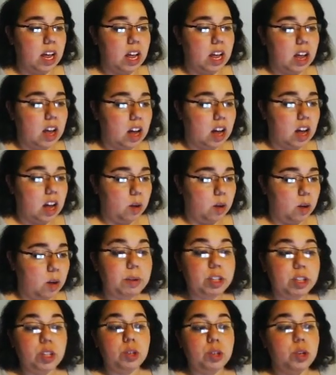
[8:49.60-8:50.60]
what
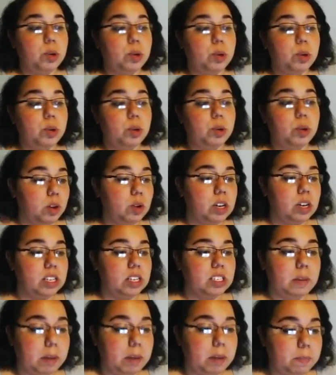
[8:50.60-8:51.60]
would you do if you could
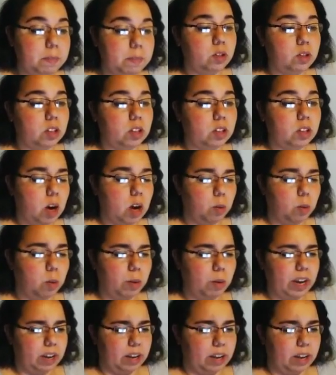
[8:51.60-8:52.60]
see people's? Oh
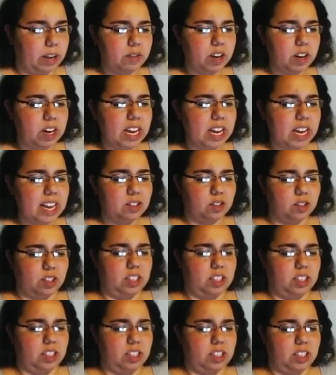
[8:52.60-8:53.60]
wait, we've already answered
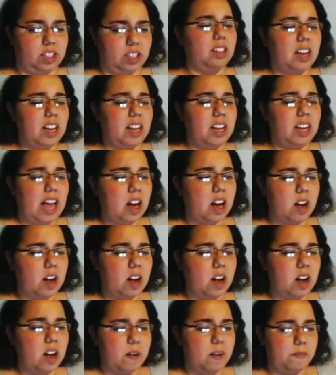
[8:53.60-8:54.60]
this.
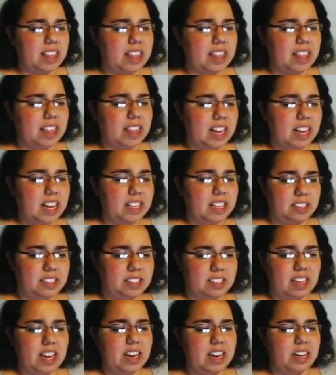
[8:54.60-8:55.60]
I think I
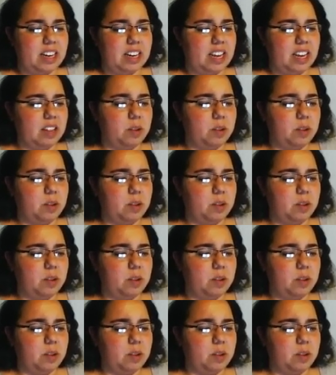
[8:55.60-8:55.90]
said either